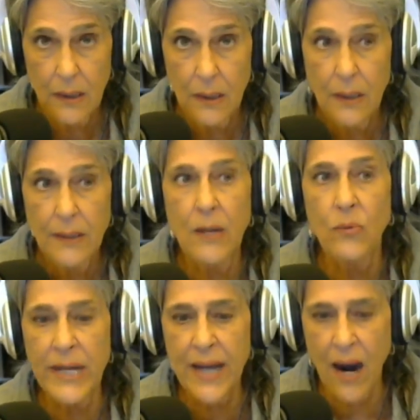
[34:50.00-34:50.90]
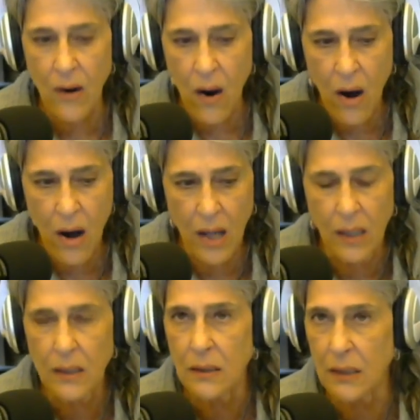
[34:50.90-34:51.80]
that we are
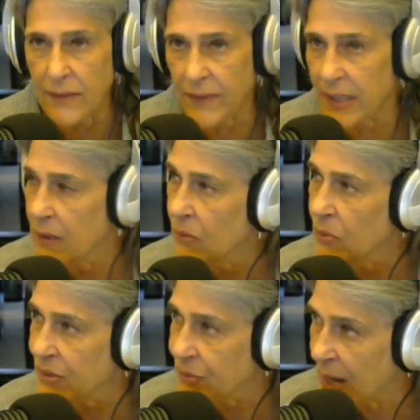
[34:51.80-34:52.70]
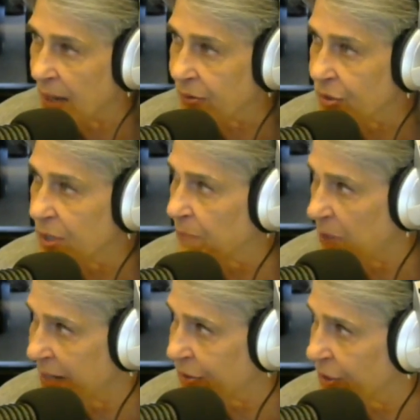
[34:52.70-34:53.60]
all living with such
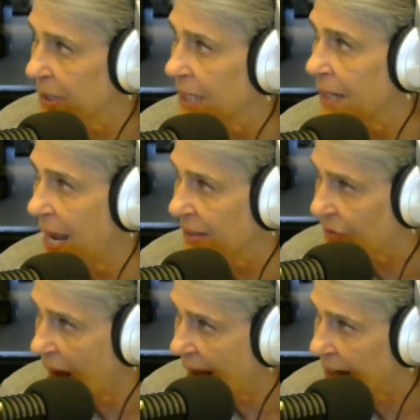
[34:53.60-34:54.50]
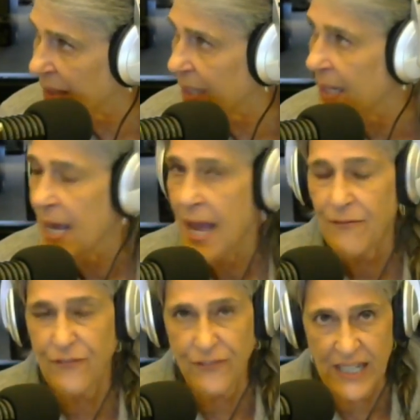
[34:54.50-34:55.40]
depression and anxiety,
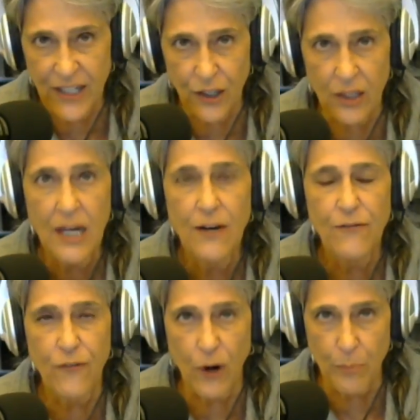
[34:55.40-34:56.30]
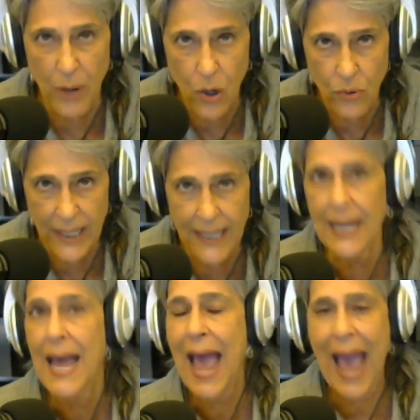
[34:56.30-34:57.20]
fear, foreboding,
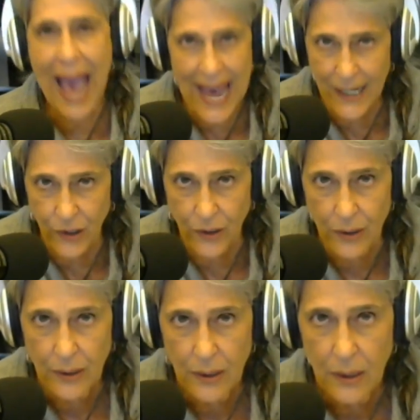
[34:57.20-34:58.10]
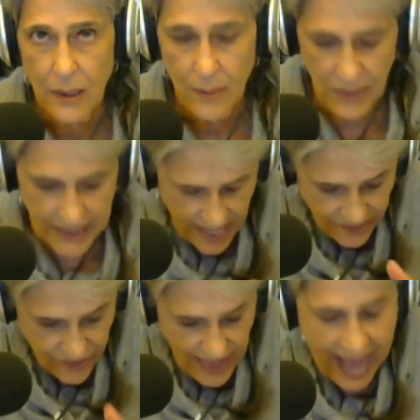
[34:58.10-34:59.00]
anger?
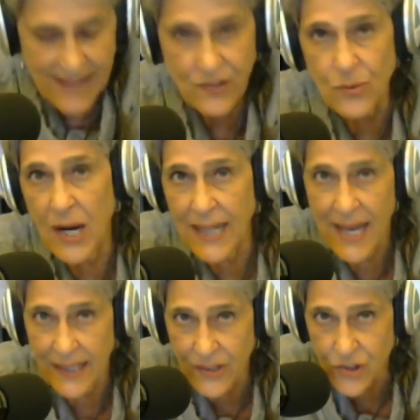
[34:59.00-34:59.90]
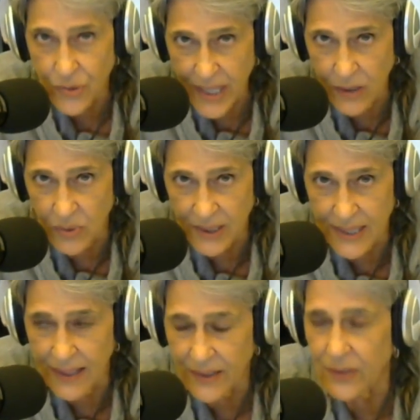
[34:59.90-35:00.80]
Because that's what any shrink will
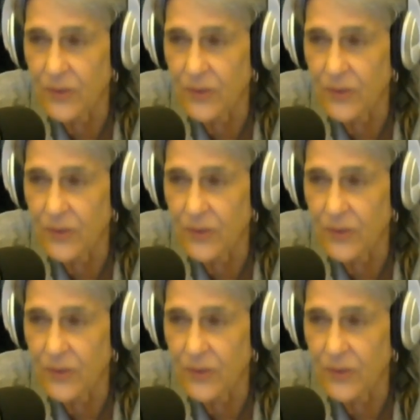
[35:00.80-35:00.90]
tell you